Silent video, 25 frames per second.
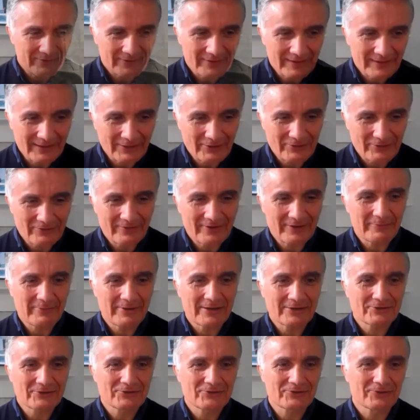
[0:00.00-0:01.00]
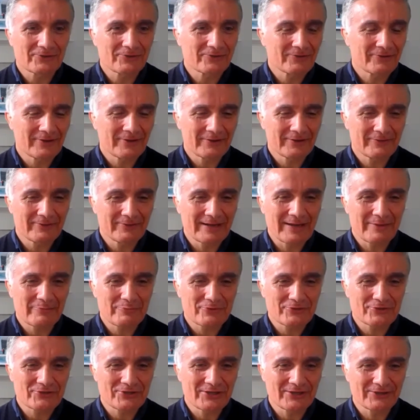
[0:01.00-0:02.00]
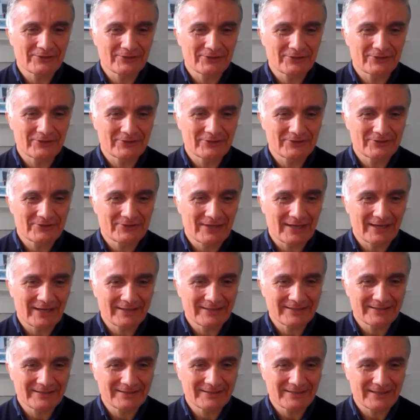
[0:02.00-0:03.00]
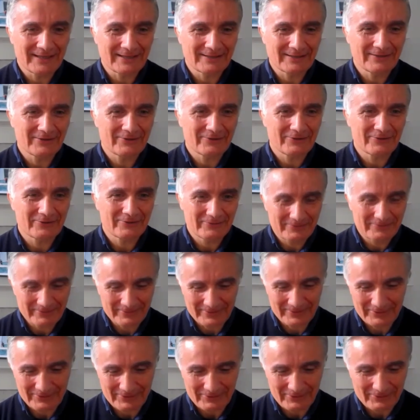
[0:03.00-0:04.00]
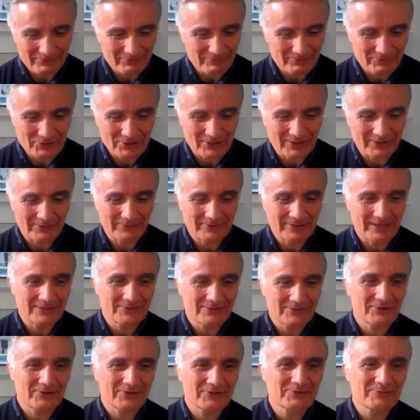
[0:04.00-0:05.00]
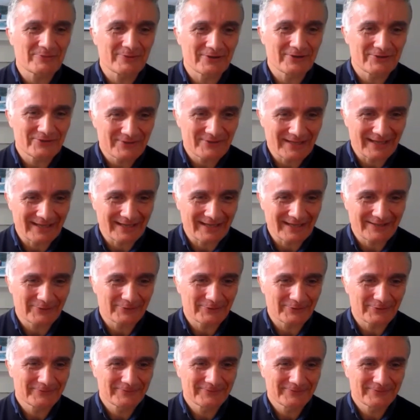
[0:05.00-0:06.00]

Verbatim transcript: Thank you very much, Sol. I really appreciate your insights and your, you know, sharing with us your experience. Thank you.